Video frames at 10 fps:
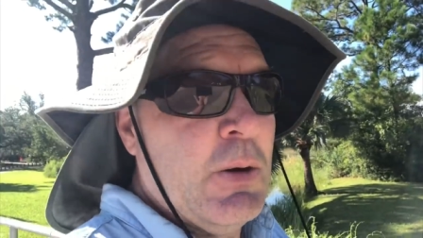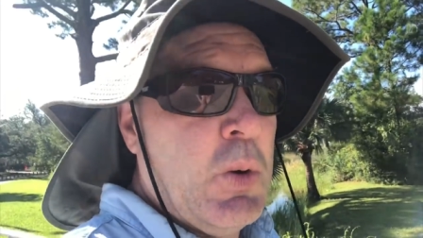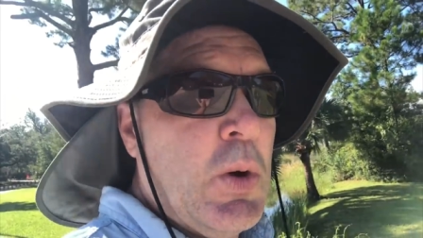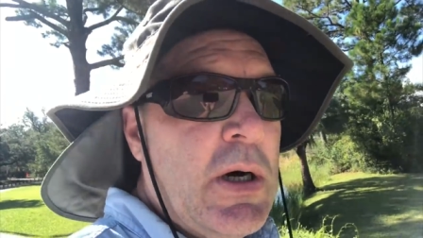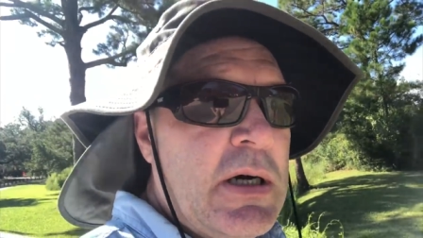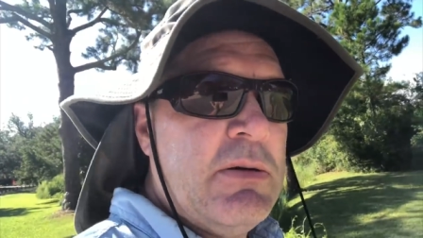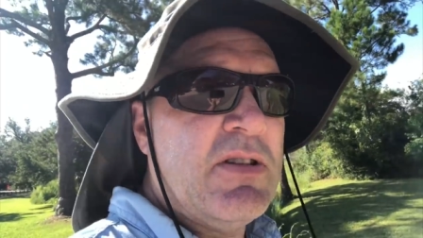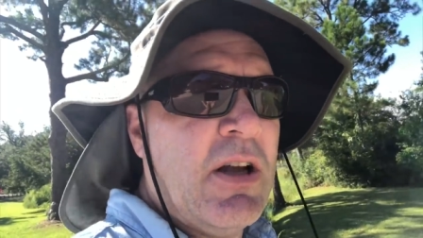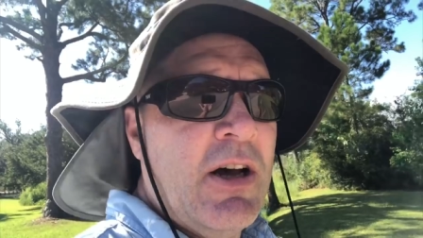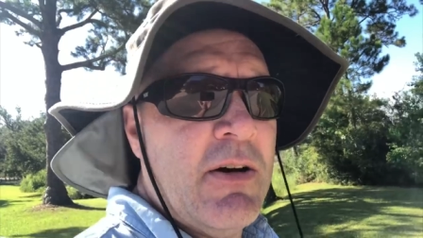Whew, it
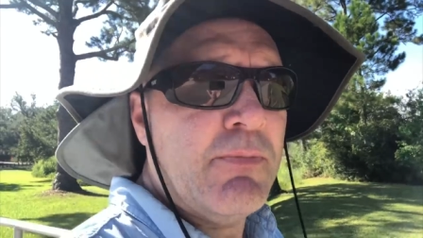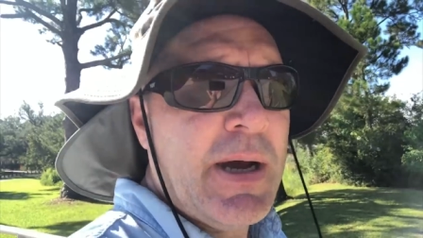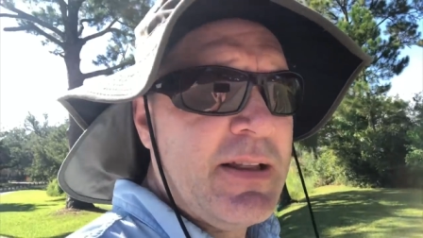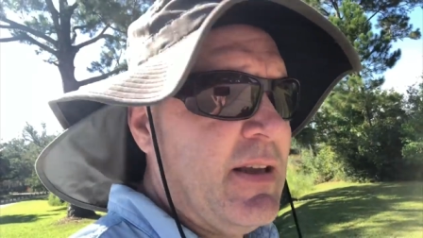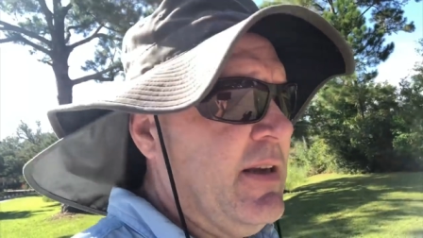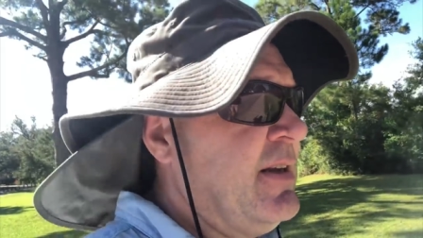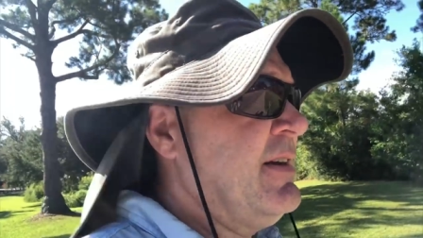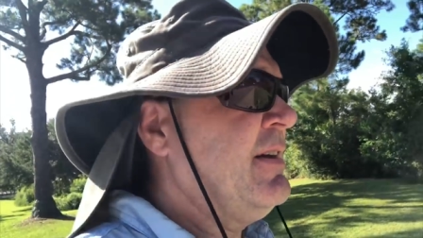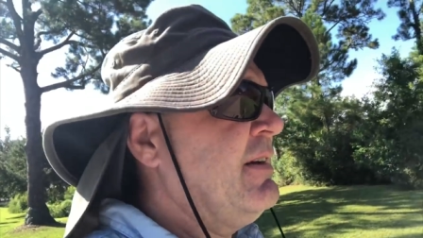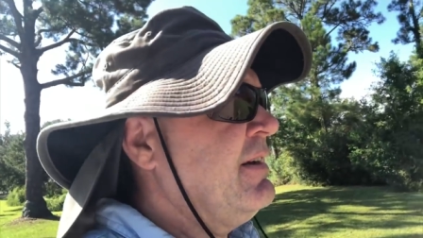was tough back then
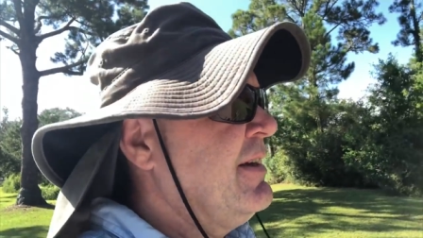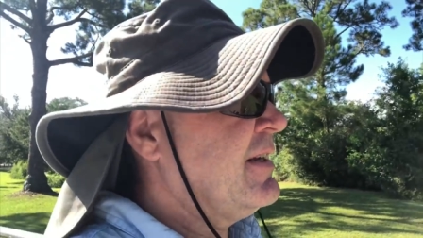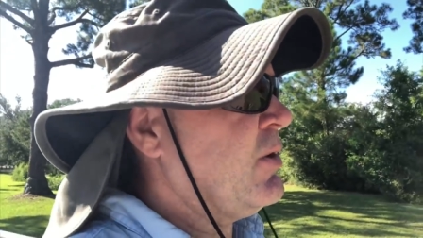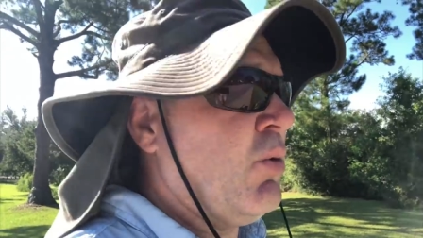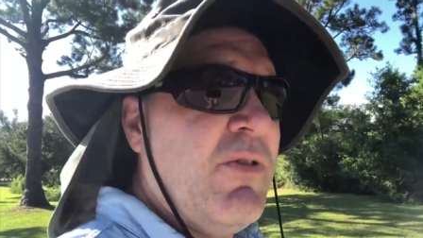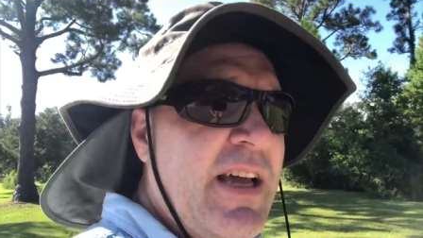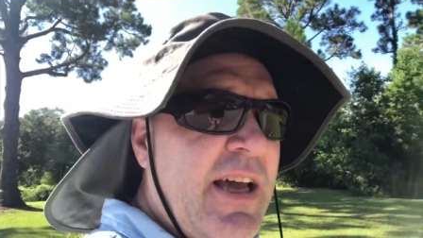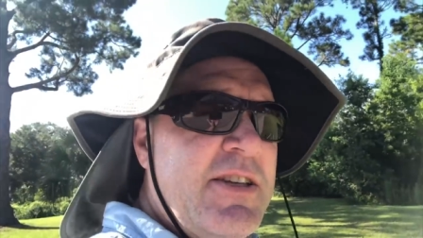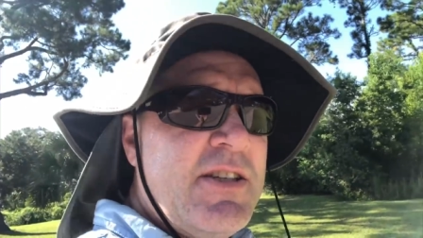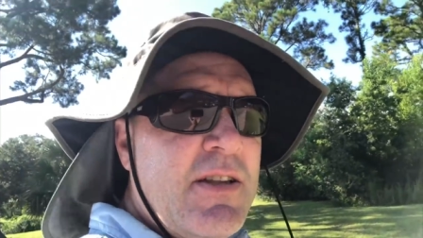to go on
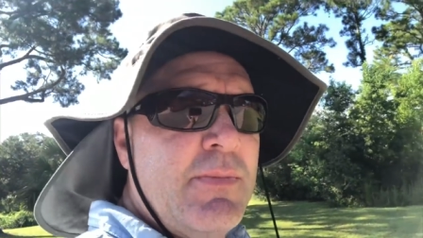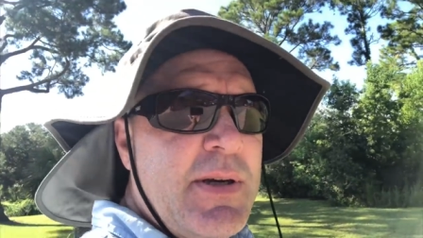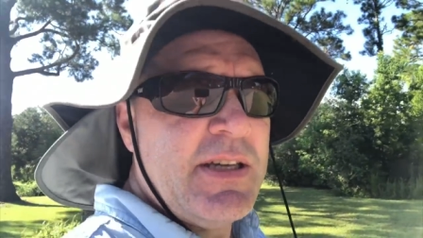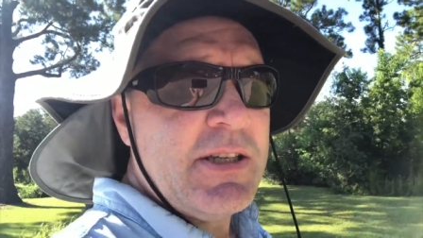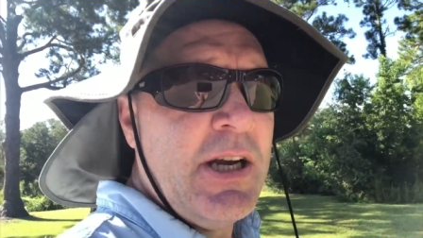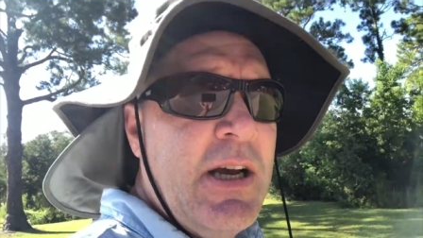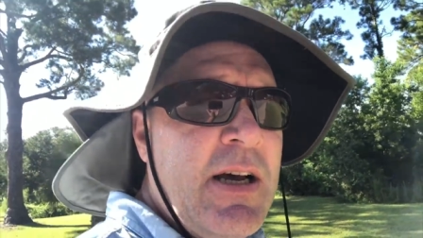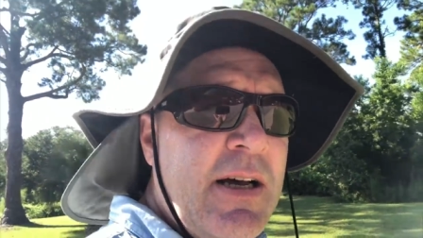vacation to the beach.